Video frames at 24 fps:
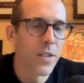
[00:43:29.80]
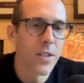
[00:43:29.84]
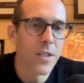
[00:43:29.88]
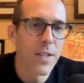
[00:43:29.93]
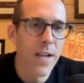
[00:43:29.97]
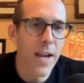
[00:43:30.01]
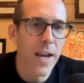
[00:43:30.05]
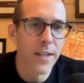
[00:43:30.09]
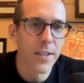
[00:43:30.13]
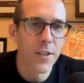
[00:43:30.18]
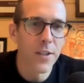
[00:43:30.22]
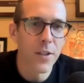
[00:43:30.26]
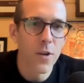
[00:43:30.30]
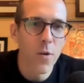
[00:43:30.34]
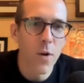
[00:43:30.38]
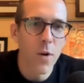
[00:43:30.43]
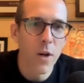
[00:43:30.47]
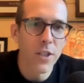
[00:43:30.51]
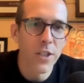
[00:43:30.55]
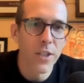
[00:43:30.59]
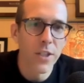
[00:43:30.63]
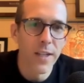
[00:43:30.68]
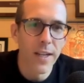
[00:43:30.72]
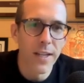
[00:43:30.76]
this is actually a
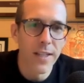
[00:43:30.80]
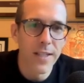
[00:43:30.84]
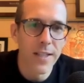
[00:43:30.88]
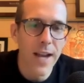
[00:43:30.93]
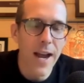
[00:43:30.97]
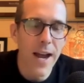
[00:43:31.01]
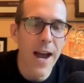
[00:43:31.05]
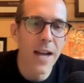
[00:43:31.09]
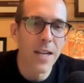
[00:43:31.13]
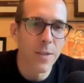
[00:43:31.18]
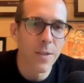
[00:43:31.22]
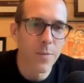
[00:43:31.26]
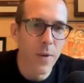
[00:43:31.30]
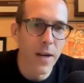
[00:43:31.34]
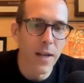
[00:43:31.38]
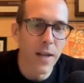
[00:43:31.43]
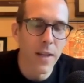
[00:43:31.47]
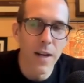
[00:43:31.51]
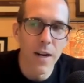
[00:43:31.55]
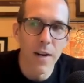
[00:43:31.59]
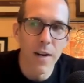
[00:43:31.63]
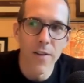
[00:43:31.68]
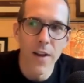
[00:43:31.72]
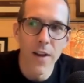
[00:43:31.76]
question that gets asked by a
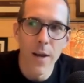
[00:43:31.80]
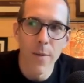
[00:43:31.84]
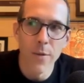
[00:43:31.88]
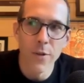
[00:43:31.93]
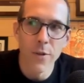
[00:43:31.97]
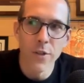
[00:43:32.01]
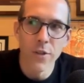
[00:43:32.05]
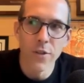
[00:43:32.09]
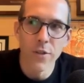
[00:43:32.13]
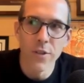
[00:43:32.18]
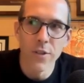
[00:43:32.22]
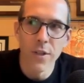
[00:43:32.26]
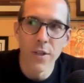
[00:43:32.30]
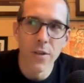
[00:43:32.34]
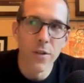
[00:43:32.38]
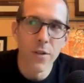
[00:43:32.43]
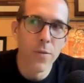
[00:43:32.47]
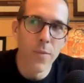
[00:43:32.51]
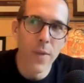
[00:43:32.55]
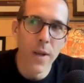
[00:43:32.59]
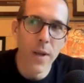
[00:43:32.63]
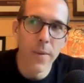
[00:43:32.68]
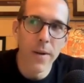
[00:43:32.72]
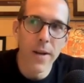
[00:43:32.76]
lot of amateurs that
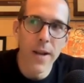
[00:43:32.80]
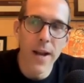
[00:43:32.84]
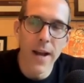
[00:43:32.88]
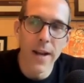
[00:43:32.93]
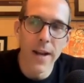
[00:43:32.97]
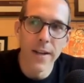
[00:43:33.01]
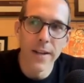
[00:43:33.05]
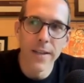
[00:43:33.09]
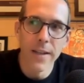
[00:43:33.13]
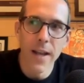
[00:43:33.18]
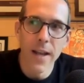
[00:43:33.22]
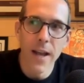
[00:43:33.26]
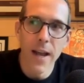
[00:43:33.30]
you maybe not